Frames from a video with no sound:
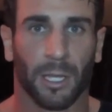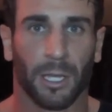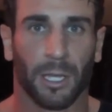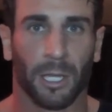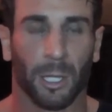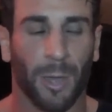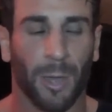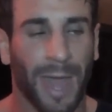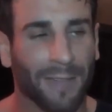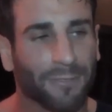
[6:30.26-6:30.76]

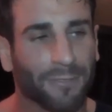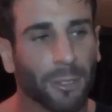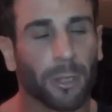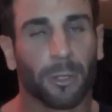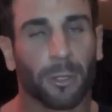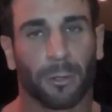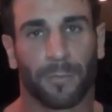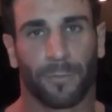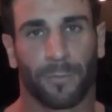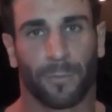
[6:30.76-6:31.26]
You have to
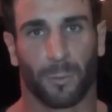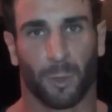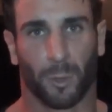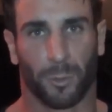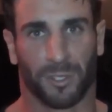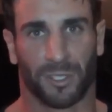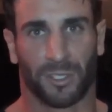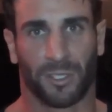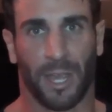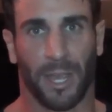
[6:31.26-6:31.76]
learn from your
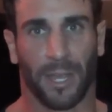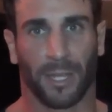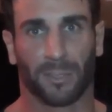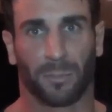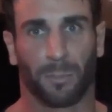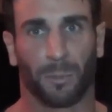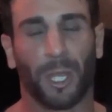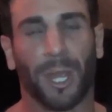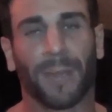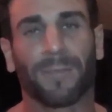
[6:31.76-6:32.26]
mistakes,
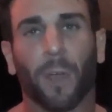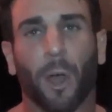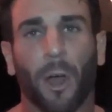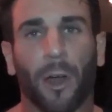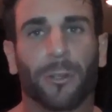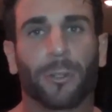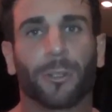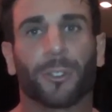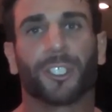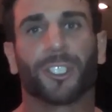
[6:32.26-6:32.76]
but you have to
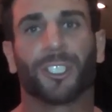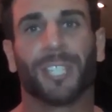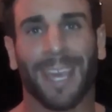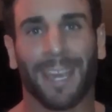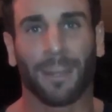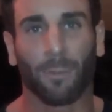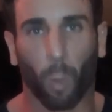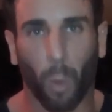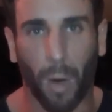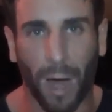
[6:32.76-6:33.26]

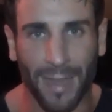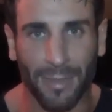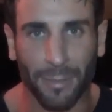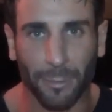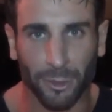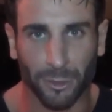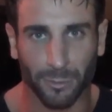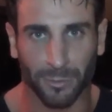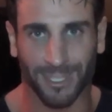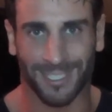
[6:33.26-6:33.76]
understand why
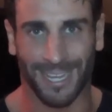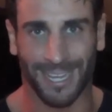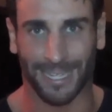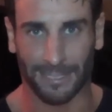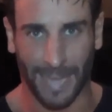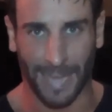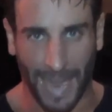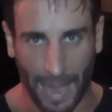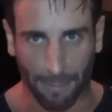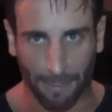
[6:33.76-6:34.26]
those mistakes
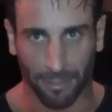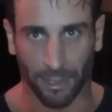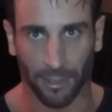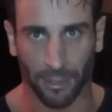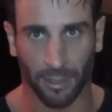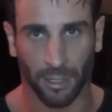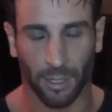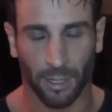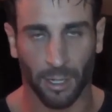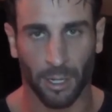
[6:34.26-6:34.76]
happened.
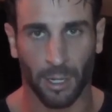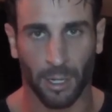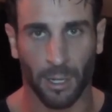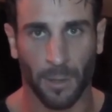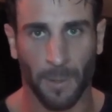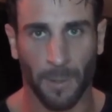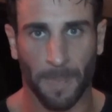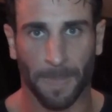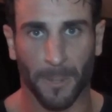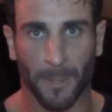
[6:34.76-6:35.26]

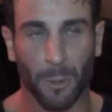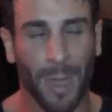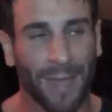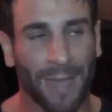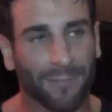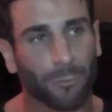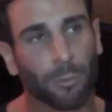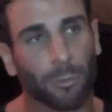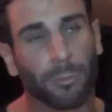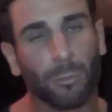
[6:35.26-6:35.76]
You have
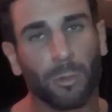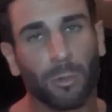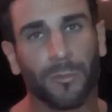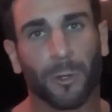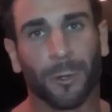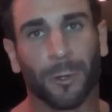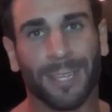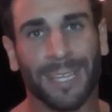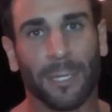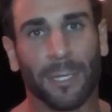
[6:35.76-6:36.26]
to remove
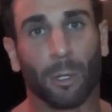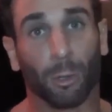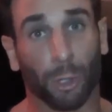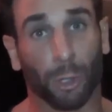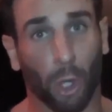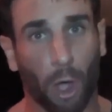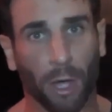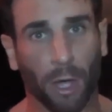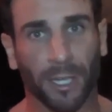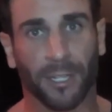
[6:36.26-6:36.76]
your ego
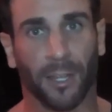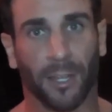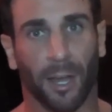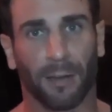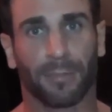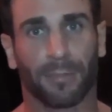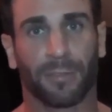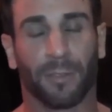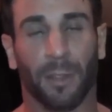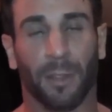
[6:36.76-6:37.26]
long
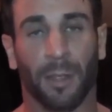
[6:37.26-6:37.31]
enough